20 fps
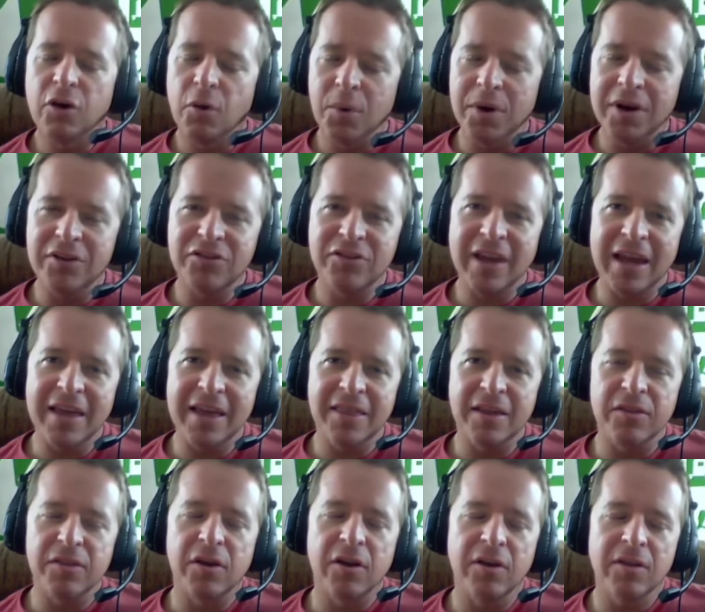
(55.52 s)
And so when you
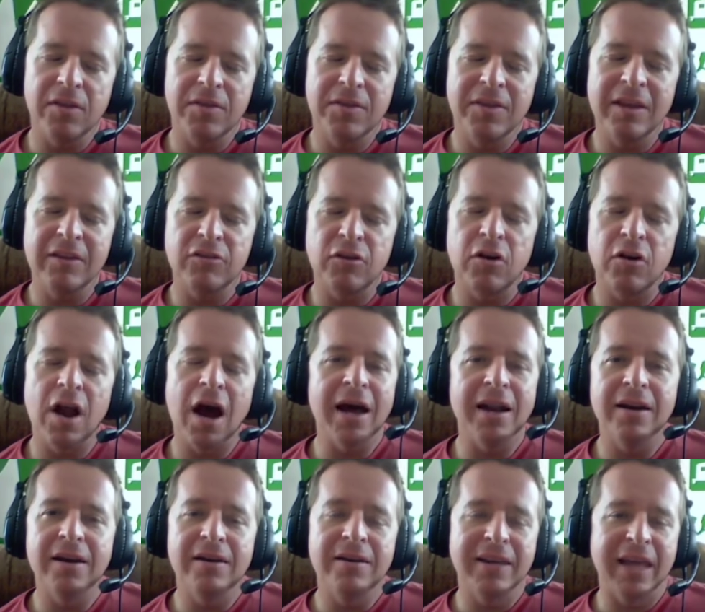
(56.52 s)
say that these are
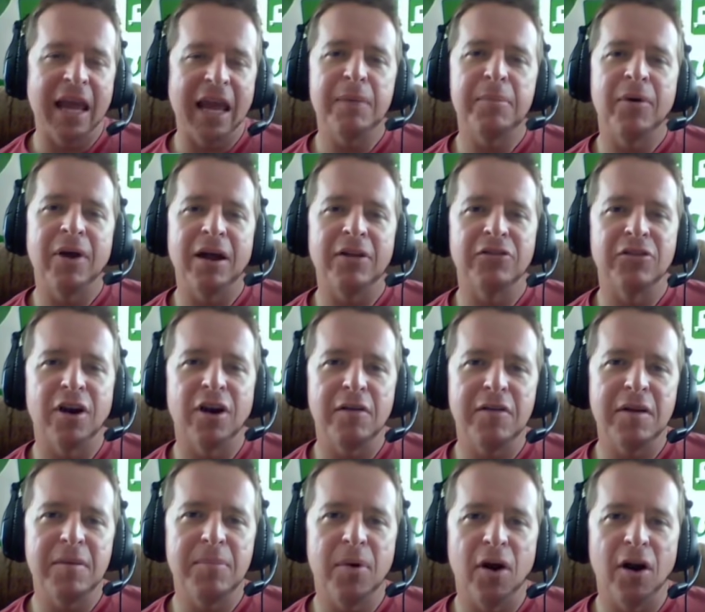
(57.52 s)
not campgrounds and
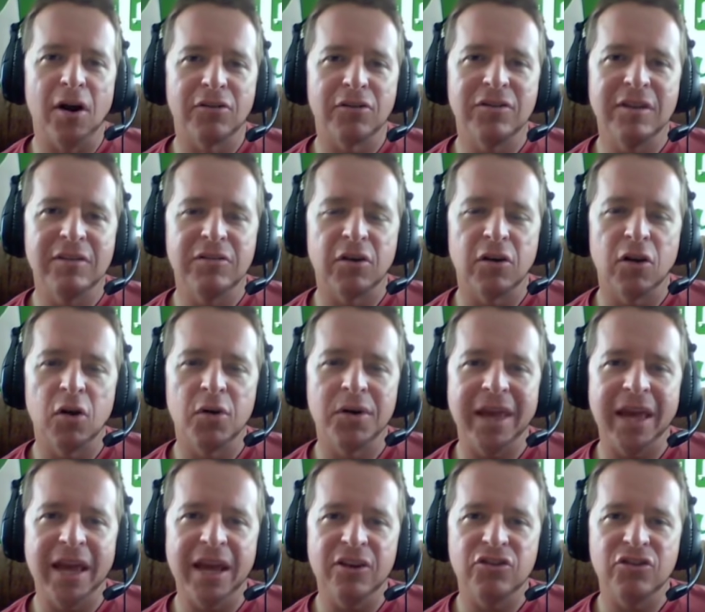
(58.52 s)
RV parks, these are
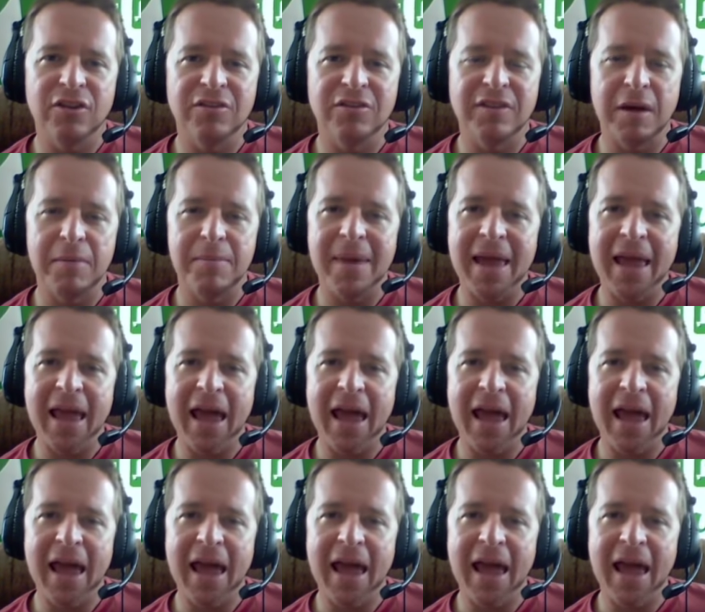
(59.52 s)
locations